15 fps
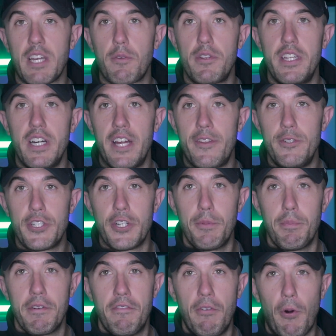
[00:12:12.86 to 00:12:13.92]
like with the other
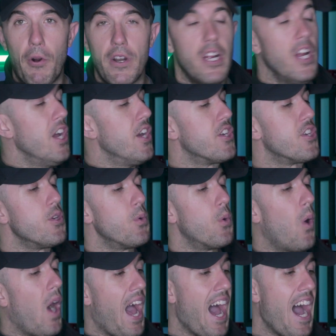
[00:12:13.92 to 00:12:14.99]
dome before,
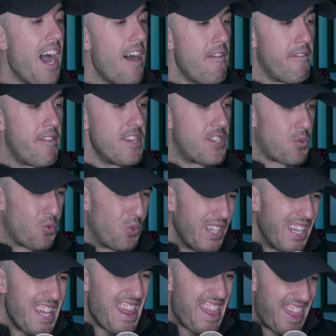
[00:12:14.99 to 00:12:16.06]
you have this
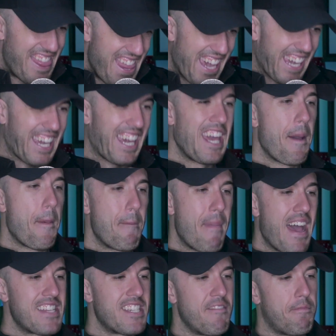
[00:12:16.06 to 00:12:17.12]
really thick,
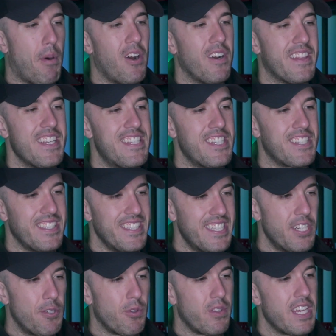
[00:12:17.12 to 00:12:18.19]
massive part. This is
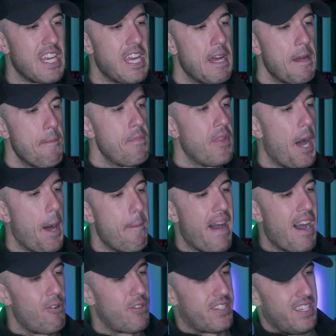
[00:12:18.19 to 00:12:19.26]
literally
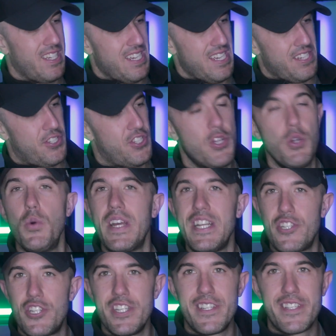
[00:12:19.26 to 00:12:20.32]
about two
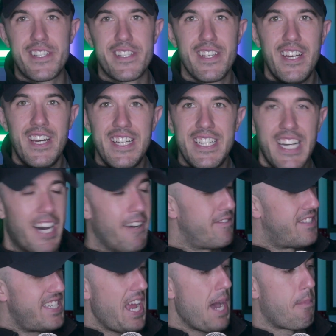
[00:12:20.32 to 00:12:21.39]
inches
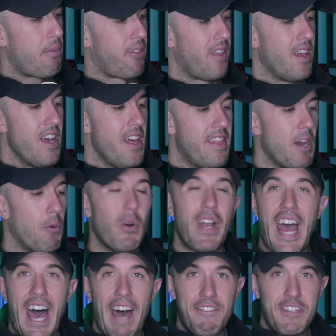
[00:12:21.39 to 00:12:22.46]
of depth that
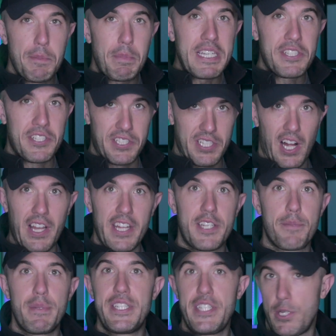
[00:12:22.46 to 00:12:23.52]
would have to be
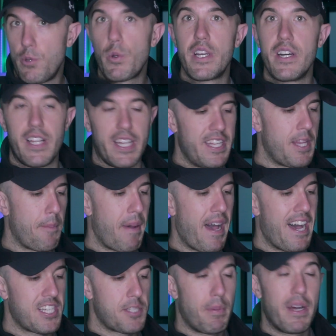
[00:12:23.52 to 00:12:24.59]
solid material in the
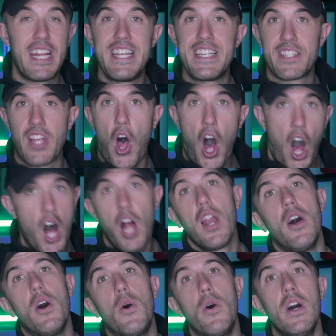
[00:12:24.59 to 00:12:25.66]
past, but is
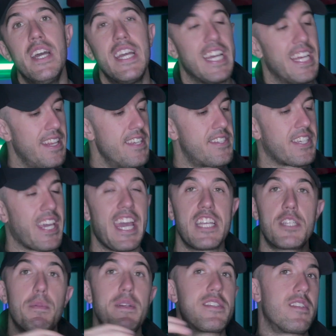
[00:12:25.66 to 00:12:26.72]
hollow in this
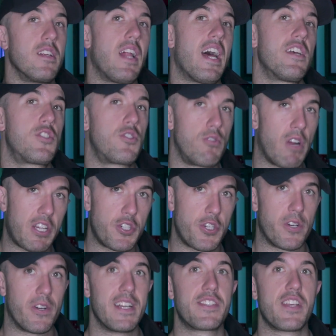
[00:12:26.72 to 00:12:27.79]
case, but still has
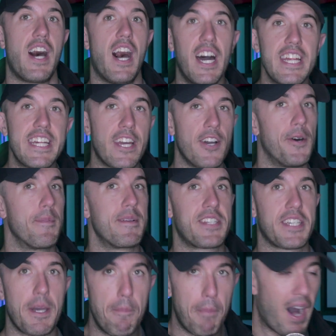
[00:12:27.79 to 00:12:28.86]
structure. It's a honeycomb,
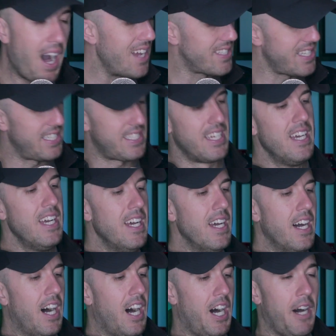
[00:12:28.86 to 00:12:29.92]
it's a composite
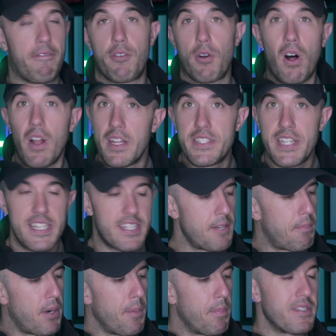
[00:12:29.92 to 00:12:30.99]
uh, for all intents
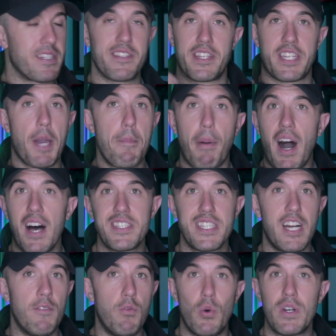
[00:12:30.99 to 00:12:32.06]
and purposes, a
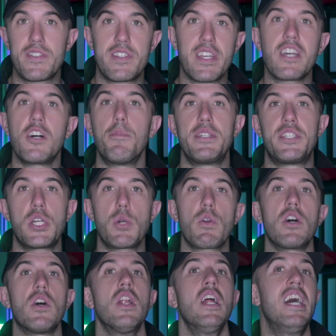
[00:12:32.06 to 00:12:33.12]
composite of one single
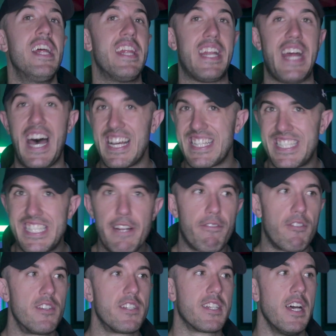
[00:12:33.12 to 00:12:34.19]
material that has
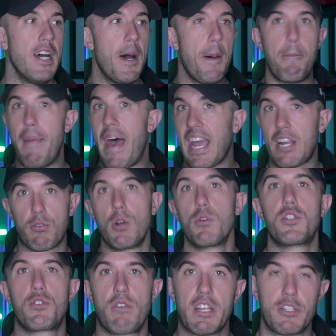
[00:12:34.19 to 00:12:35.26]
different
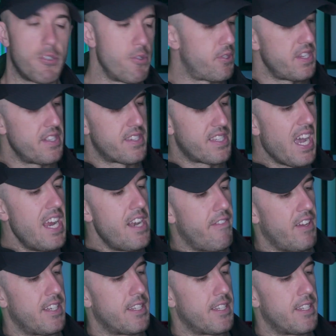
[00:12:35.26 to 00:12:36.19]
macro structures inside of